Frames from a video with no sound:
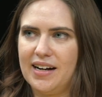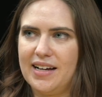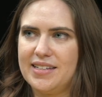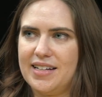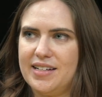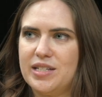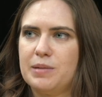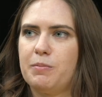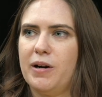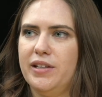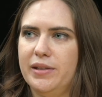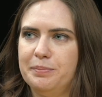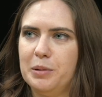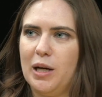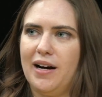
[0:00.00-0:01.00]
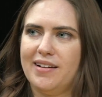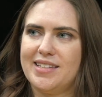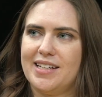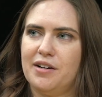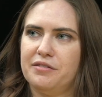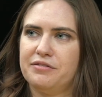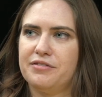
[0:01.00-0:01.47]
as I spread the blocks
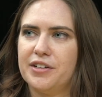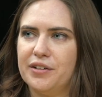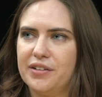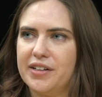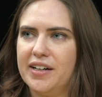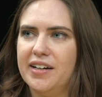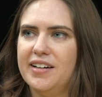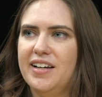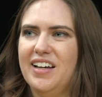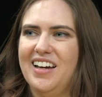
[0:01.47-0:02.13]
out further